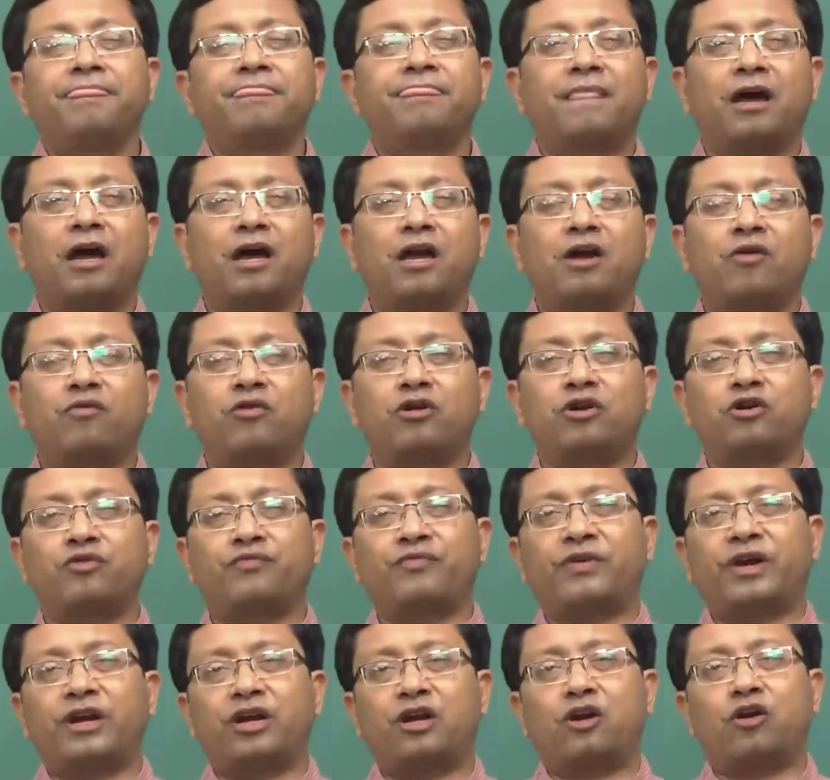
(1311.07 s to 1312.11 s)
Now, I want to
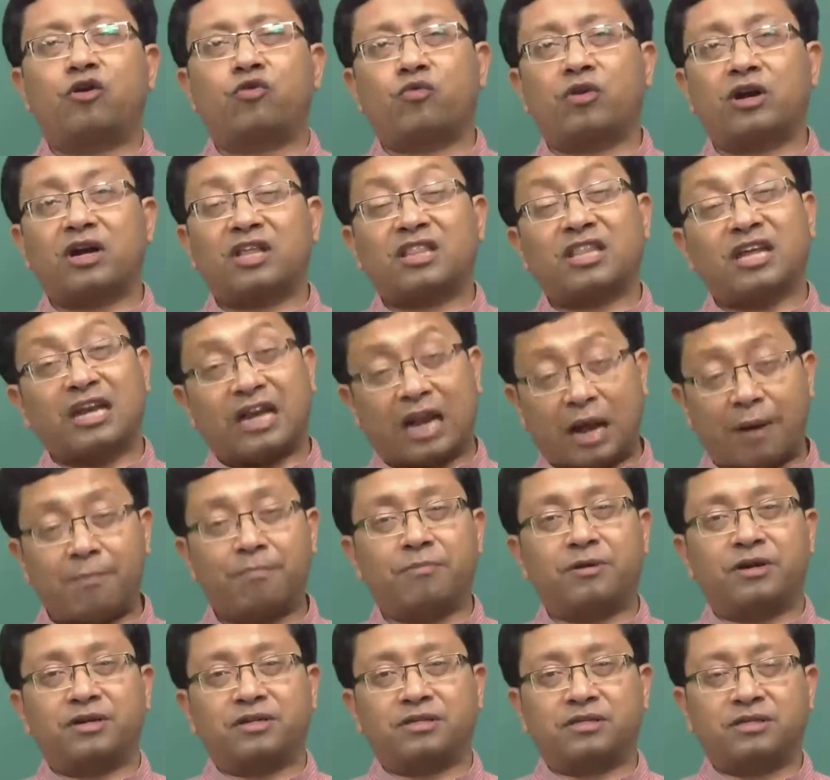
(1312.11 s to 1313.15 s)
find out what are the
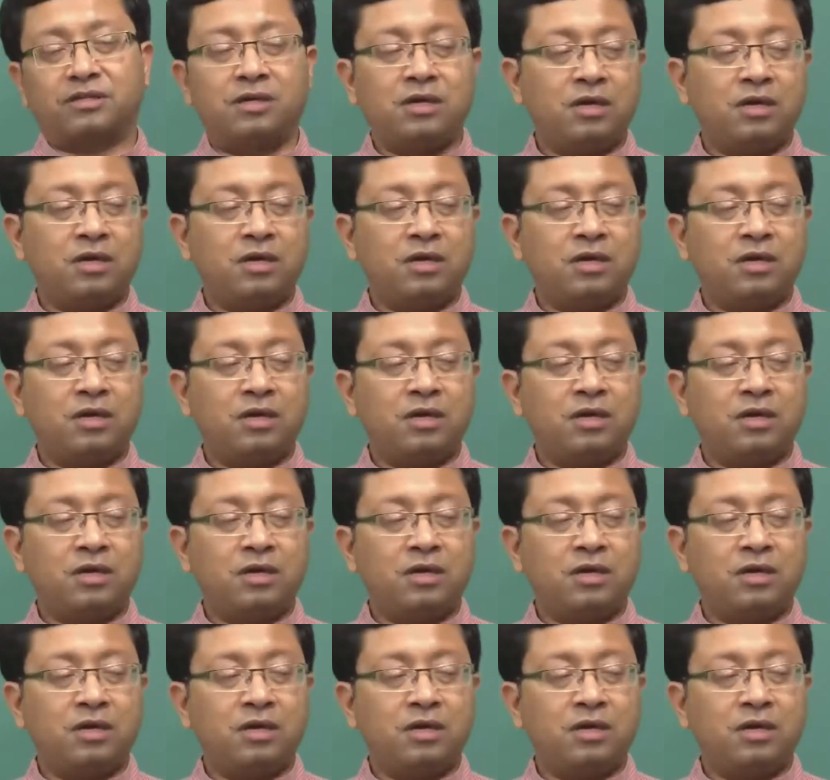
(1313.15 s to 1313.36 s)
numbers.